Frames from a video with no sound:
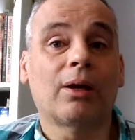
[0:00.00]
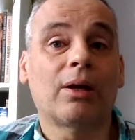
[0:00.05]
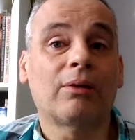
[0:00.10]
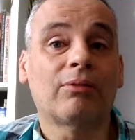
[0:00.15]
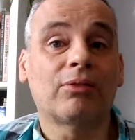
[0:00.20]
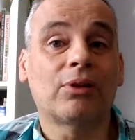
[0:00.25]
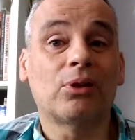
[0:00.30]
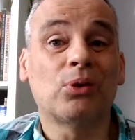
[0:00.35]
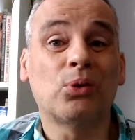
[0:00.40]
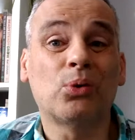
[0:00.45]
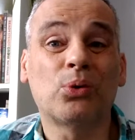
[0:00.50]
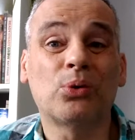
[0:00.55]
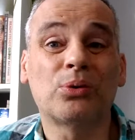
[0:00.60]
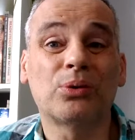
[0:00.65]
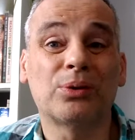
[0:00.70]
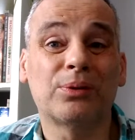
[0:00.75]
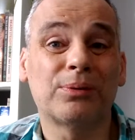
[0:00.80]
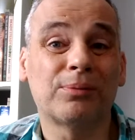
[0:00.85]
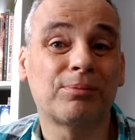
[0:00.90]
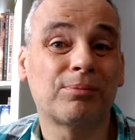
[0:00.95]
If the
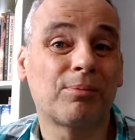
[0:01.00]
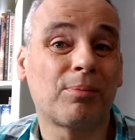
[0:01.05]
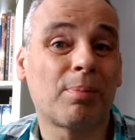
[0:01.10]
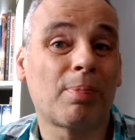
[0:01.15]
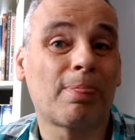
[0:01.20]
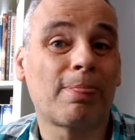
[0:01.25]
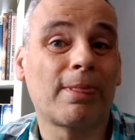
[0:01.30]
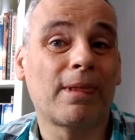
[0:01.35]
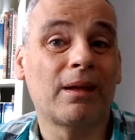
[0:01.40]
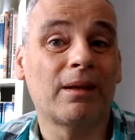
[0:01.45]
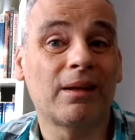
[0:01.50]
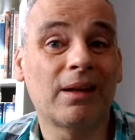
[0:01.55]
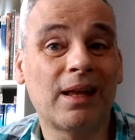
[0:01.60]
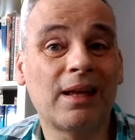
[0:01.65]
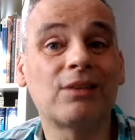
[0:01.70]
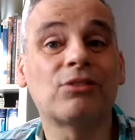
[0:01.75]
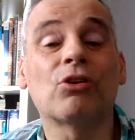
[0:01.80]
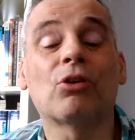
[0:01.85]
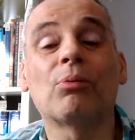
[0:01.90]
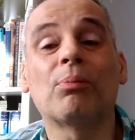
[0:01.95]
Lord
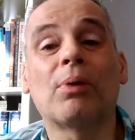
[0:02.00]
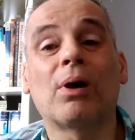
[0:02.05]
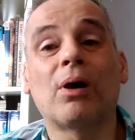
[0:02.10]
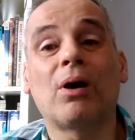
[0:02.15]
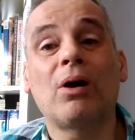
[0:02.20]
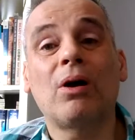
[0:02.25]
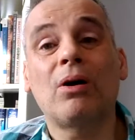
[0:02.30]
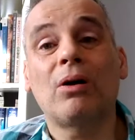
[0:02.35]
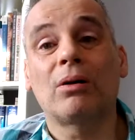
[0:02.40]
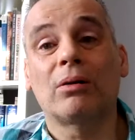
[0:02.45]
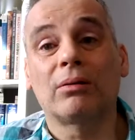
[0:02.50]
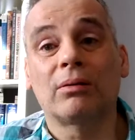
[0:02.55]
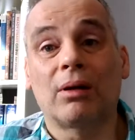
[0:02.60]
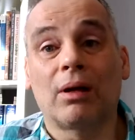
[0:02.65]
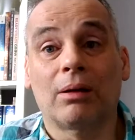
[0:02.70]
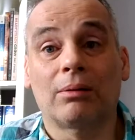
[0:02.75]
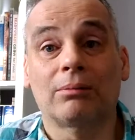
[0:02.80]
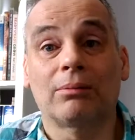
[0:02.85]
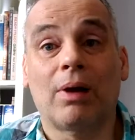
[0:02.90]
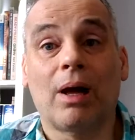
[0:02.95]
lays it on my heart,
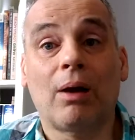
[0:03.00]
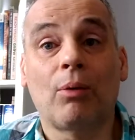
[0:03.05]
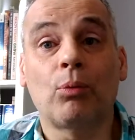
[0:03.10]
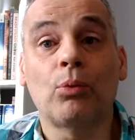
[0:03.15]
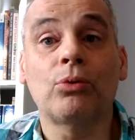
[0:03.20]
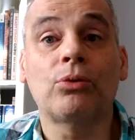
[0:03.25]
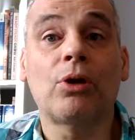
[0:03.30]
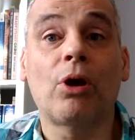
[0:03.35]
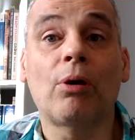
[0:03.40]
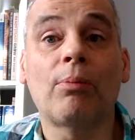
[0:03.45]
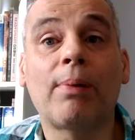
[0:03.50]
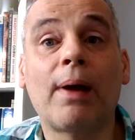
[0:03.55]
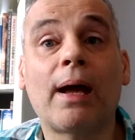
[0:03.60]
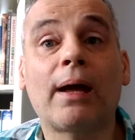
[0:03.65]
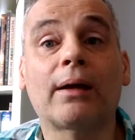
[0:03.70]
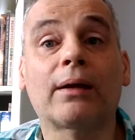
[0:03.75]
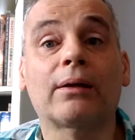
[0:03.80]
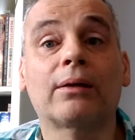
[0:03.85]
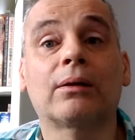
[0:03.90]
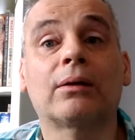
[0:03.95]
I would go
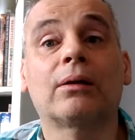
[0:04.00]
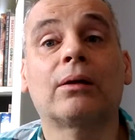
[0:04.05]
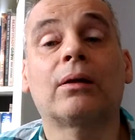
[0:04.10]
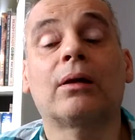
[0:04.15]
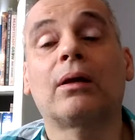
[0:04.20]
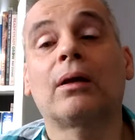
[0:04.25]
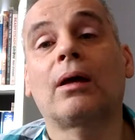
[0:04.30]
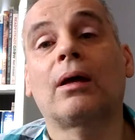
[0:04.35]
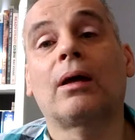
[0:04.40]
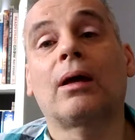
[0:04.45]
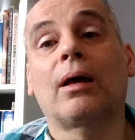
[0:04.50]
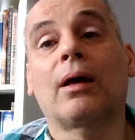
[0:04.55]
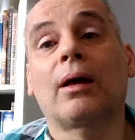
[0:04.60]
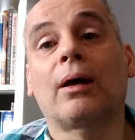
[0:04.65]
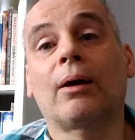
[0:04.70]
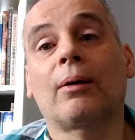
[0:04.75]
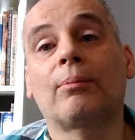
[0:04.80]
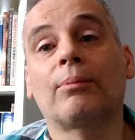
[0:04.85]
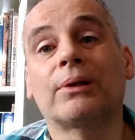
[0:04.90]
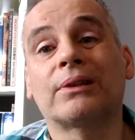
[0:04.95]
back.
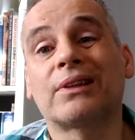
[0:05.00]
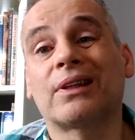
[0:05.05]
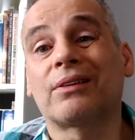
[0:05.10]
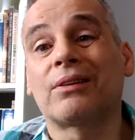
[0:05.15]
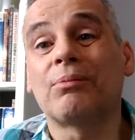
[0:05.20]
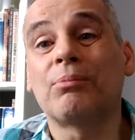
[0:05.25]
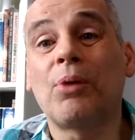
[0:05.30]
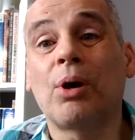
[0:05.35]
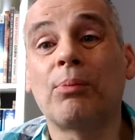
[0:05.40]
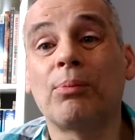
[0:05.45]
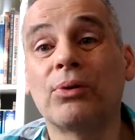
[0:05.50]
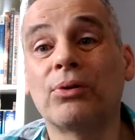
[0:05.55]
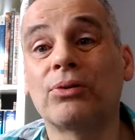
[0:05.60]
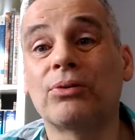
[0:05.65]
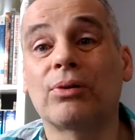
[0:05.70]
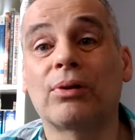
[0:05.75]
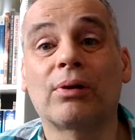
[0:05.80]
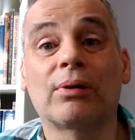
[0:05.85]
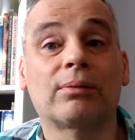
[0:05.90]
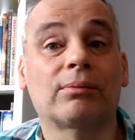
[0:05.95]
But at the
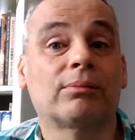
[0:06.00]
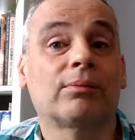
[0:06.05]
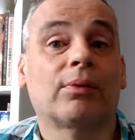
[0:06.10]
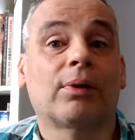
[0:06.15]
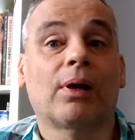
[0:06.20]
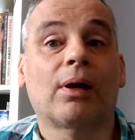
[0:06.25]
moment, I